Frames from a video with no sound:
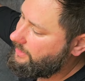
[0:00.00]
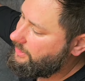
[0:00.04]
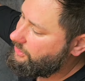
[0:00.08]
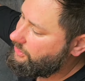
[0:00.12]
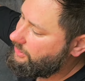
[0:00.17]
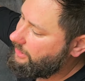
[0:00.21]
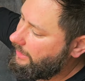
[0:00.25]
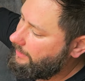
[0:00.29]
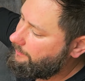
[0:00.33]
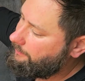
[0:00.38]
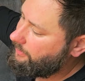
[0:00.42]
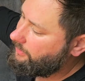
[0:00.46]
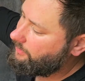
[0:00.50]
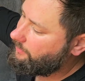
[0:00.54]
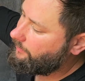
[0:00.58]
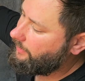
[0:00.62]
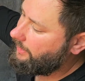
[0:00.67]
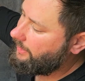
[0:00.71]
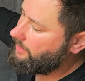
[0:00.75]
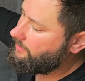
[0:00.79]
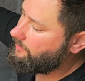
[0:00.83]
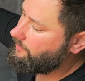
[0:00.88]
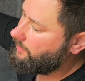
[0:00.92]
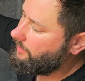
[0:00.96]
reshape it the
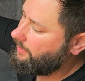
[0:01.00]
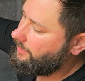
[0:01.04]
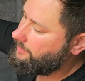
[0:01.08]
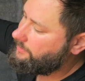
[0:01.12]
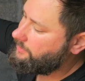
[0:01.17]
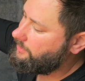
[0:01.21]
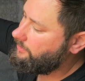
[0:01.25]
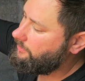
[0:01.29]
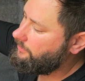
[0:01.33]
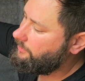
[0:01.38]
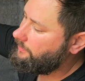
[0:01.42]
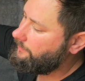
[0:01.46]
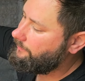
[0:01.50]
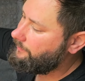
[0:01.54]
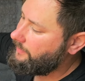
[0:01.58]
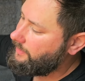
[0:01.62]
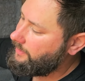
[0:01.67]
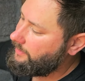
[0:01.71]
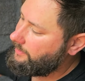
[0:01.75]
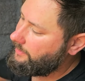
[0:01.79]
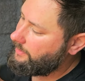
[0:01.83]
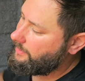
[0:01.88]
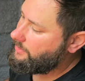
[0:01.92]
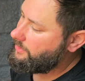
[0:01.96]
way you want to,
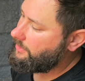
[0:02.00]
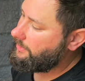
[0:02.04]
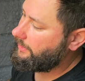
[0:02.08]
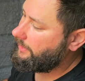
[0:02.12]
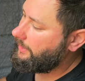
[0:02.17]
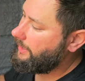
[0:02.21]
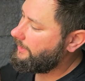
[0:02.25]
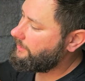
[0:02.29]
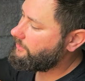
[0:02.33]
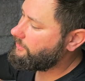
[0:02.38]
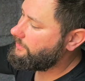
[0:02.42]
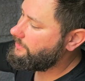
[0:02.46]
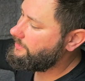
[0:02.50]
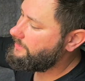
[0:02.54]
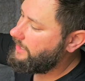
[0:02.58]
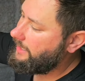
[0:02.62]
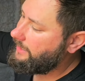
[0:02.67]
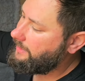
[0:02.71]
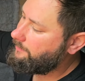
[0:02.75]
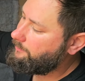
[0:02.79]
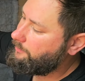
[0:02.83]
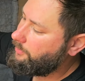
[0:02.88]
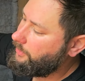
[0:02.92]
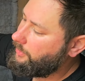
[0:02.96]
and you can actually
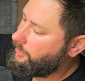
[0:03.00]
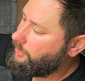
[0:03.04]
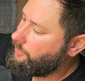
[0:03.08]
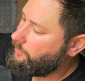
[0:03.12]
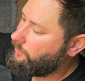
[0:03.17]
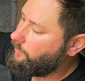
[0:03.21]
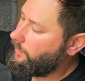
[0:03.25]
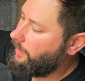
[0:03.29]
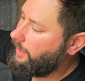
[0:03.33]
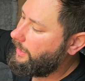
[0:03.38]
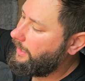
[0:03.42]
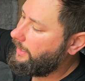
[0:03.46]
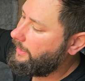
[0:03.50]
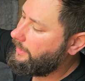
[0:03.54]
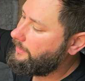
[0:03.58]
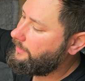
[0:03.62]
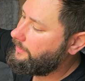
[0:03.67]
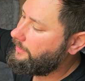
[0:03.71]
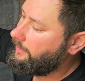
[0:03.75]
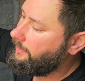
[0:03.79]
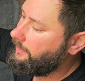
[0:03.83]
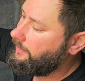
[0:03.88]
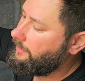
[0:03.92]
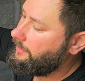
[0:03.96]
take and put your
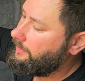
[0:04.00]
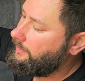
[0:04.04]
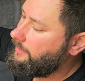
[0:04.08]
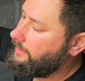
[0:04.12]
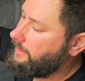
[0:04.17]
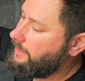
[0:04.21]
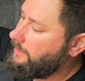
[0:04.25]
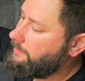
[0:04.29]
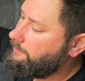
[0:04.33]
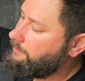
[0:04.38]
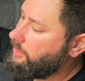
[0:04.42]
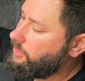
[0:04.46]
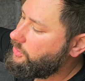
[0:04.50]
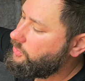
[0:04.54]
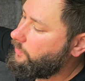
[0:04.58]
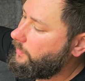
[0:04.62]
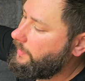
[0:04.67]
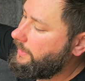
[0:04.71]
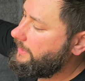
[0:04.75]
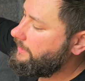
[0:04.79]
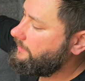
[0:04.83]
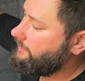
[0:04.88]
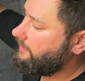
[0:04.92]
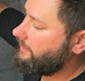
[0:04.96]
wire in
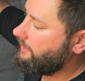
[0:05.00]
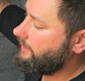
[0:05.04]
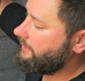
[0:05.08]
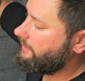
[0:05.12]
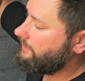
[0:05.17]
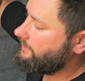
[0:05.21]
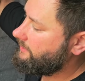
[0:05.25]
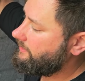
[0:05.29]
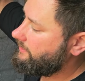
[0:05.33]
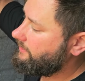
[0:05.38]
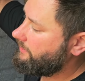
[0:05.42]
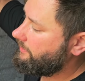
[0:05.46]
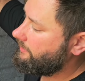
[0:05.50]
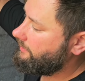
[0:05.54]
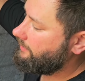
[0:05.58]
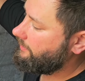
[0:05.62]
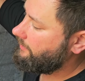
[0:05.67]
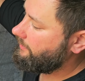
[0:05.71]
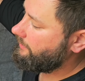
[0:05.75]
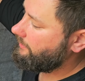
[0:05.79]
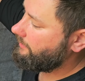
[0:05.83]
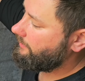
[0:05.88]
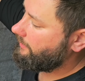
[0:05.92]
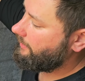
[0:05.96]
between this,
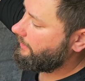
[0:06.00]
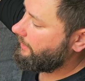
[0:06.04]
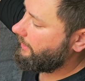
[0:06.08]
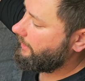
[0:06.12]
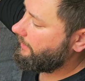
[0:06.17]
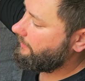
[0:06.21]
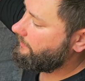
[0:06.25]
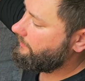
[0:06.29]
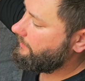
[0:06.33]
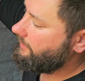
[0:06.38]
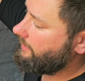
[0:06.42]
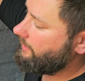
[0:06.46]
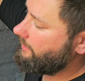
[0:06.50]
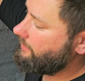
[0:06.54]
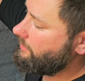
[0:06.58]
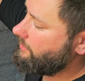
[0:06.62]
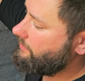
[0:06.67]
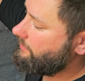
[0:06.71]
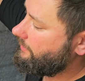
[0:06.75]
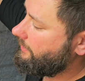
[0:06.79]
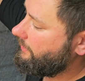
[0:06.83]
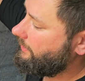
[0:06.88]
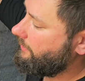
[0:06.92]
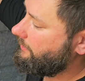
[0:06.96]
and then
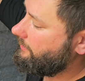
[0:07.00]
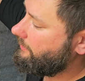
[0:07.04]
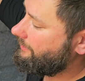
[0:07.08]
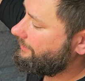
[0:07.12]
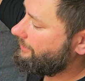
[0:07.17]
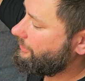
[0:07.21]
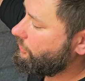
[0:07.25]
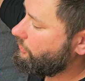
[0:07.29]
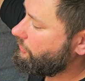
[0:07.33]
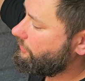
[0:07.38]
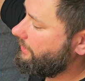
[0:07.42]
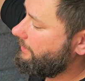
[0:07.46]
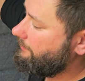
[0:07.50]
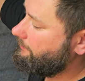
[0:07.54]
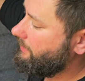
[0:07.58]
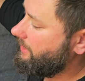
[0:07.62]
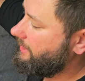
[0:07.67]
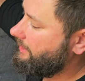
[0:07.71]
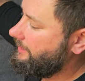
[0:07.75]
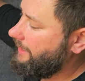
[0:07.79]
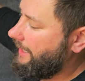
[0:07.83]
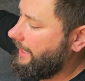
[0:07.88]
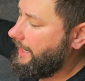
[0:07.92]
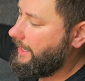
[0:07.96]
you can crimp
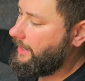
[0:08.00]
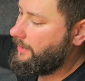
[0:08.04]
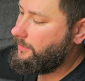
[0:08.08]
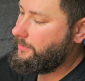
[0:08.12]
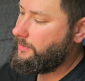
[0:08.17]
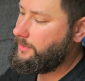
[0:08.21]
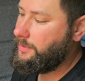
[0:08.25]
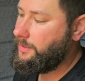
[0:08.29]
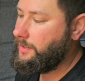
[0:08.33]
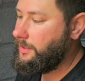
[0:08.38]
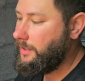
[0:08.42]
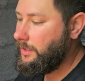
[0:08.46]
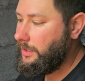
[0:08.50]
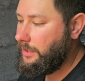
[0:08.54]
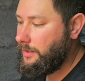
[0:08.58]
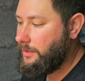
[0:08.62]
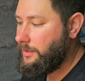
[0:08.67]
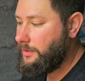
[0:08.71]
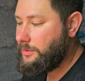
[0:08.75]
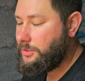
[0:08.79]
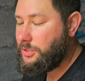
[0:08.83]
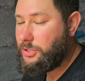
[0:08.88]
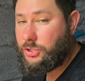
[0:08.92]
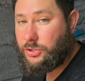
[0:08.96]
it down
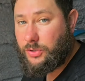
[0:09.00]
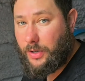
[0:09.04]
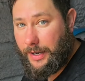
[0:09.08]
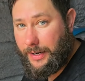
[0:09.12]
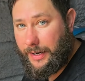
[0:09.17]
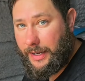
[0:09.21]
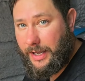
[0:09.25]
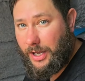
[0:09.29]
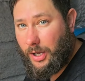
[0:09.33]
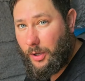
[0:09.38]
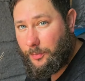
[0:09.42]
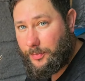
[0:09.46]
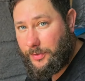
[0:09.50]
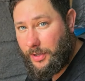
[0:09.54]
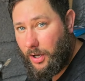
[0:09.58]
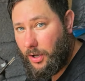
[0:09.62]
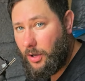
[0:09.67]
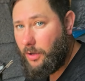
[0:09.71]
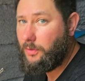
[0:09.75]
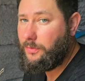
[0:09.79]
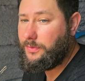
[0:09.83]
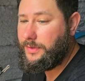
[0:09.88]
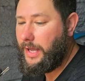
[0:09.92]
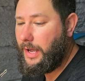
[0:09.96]
to try to help to
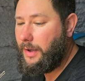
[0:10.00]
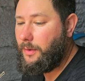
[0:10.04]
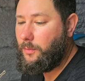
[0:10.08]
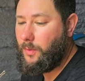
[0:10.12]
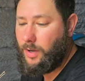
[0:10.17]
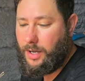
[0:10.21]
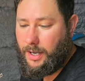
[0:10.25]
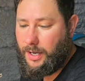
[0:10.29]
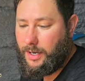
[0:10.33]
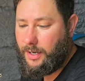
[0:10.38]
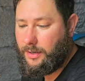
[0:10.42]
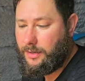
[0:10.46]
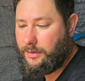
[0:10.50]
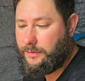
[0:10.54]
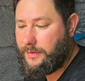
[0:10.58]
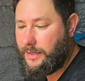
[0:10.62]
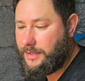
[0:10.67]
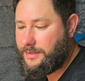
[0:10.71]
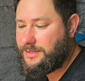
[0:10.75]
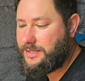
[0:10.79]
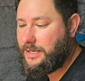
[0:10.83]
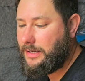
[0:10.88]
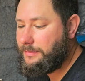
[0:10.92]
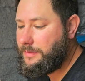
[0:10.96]
hold that wire. And
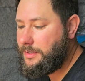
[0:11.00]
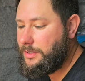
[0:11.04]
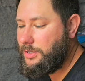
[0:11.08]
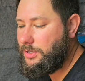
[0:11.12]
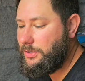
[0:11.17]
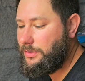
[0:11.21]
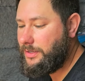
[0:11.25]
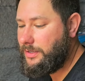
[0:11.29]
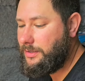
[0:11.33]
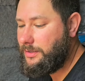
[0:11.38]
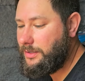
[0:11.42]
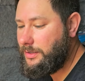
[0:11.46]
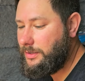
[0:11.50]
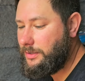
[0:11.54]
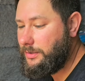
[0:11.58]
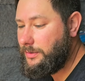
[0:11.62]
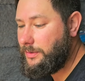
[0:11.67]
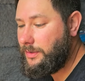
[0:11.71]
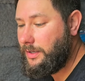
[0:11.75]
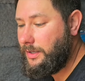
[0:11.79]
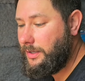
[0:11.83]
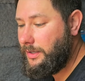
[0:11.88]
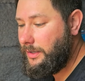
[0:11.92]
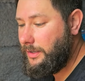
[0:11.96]
that's something you can
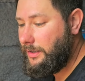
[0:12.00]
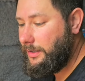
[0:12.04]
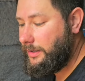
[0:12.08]
do.